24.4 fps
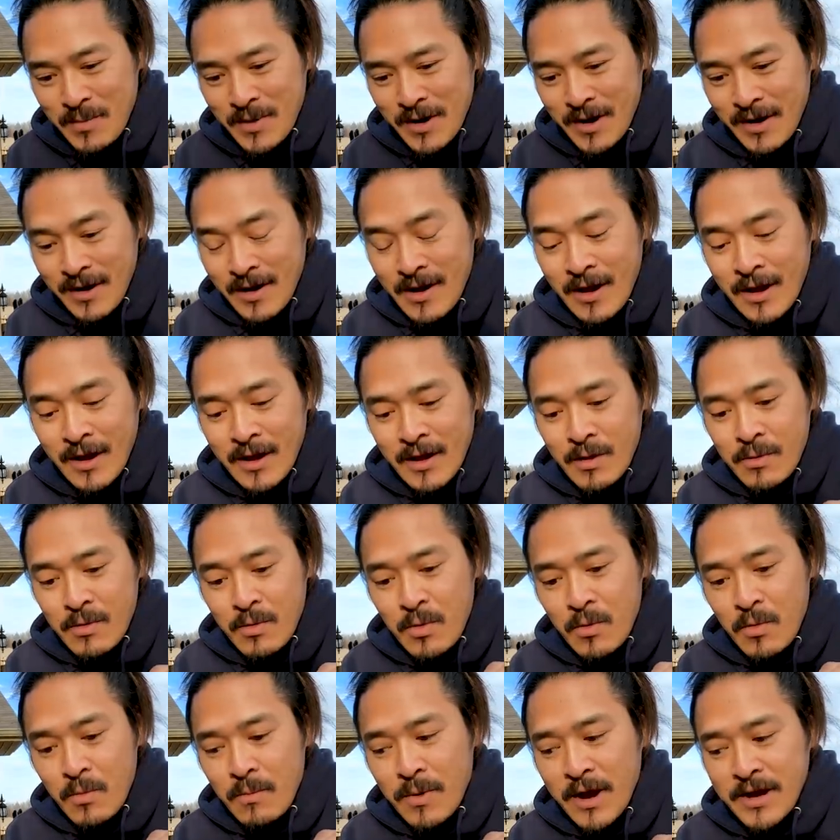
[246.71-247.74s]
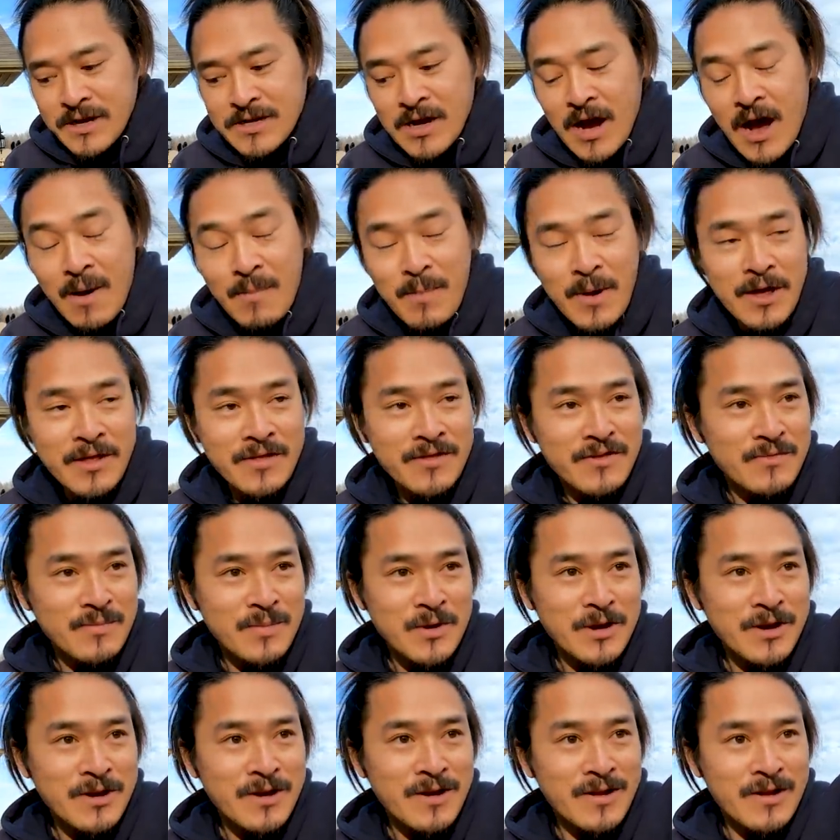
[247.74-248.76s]
but my top end
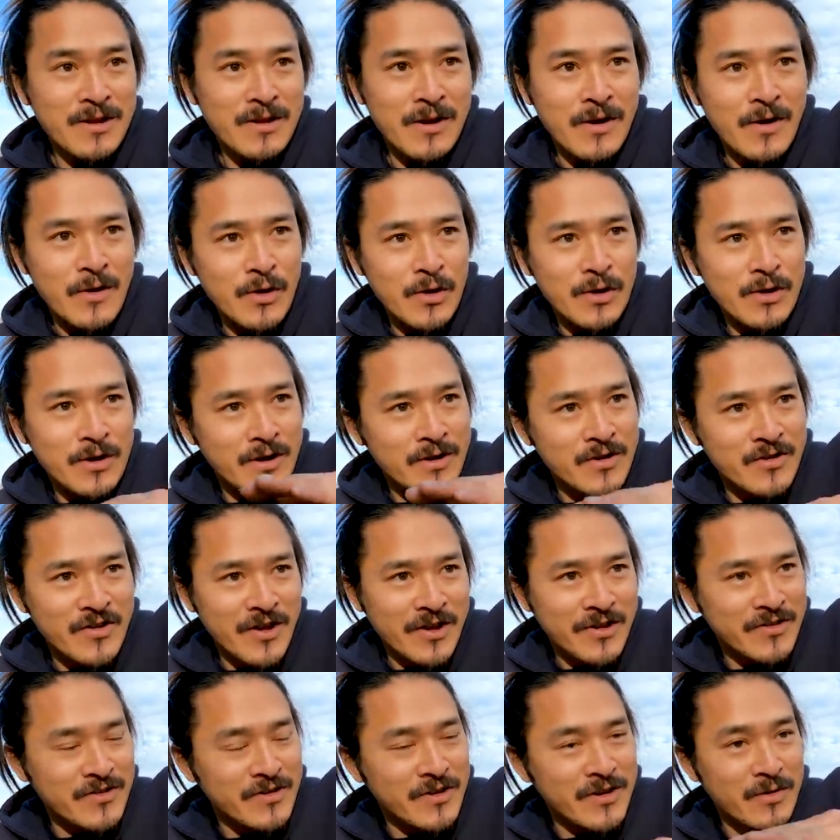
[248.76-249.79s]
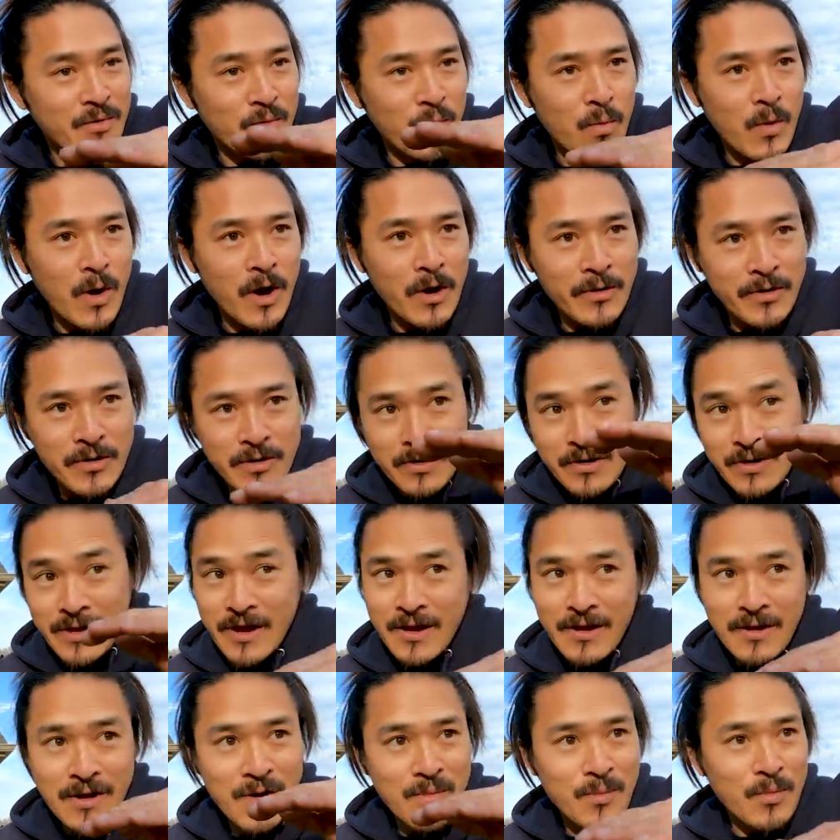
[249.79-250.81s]
speed, you know, you could adjust it while you're
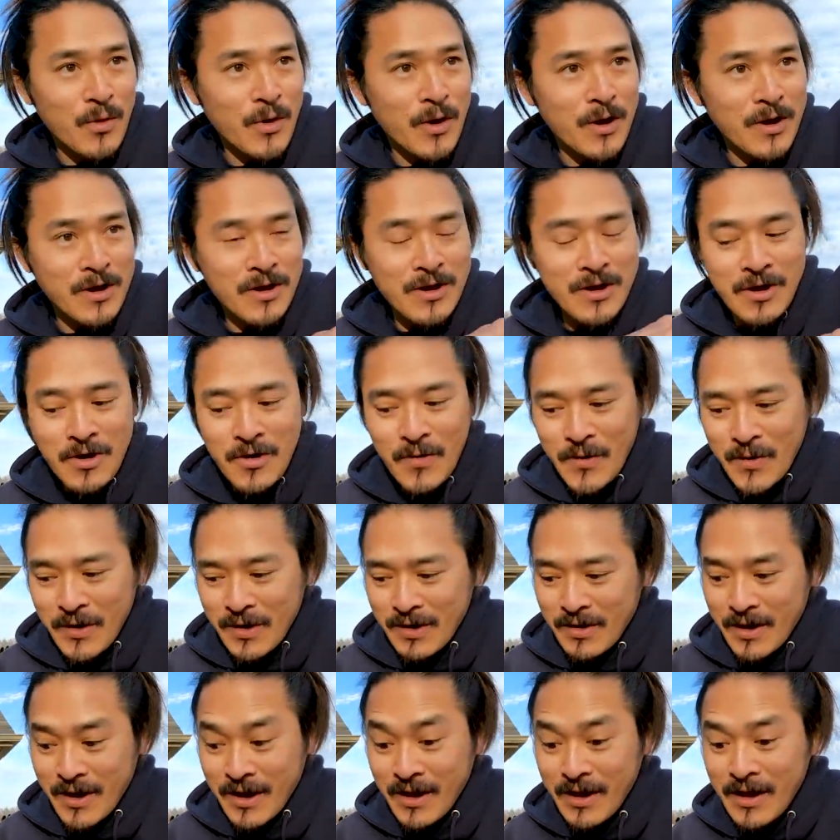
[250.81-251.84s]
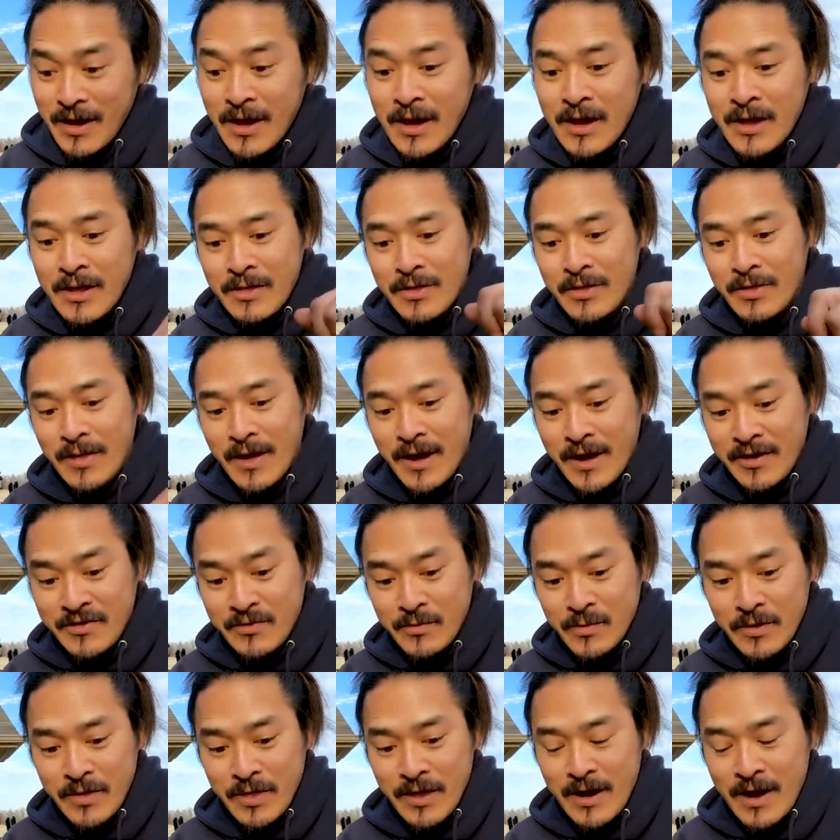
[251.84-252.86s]
getting on plane and going, like... Last
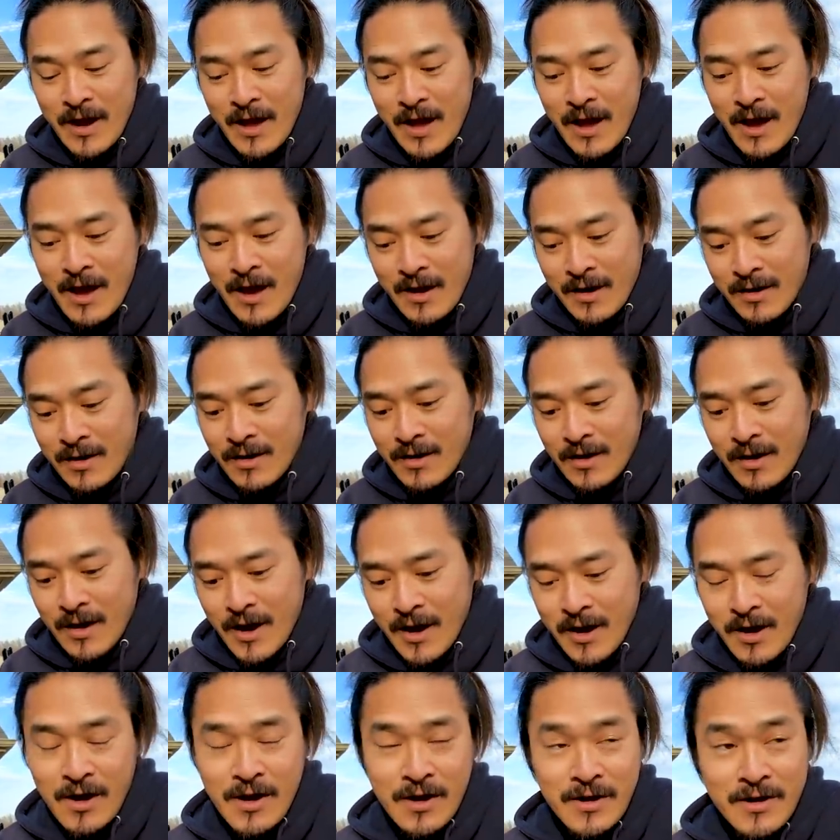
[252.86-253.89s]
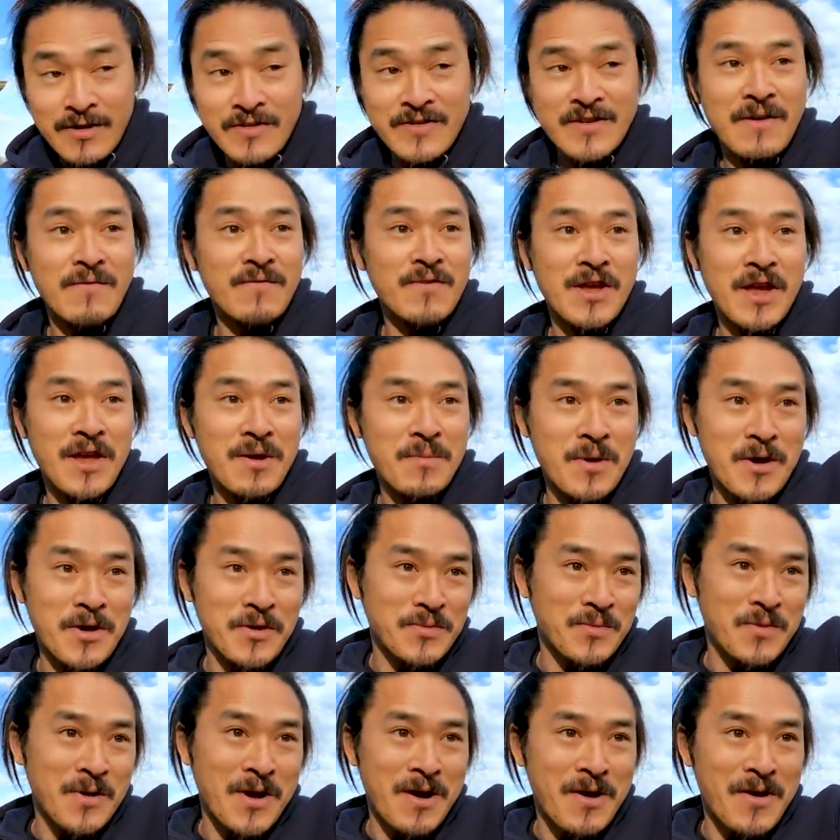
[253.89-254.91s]
one that I had, I got it to seventy-eight
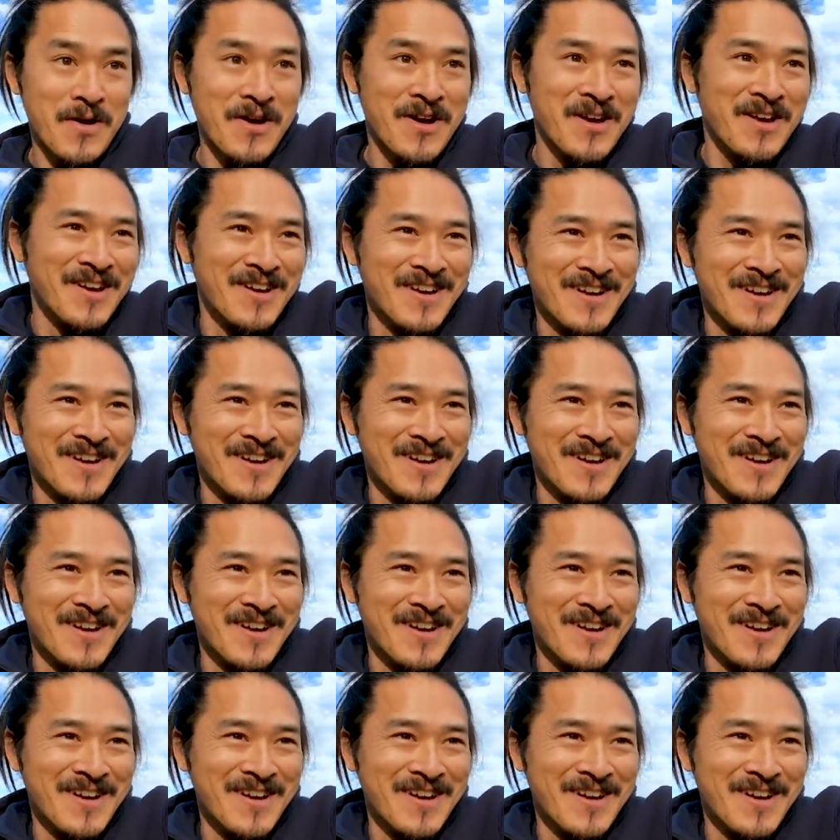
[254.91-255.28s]
miles per hour.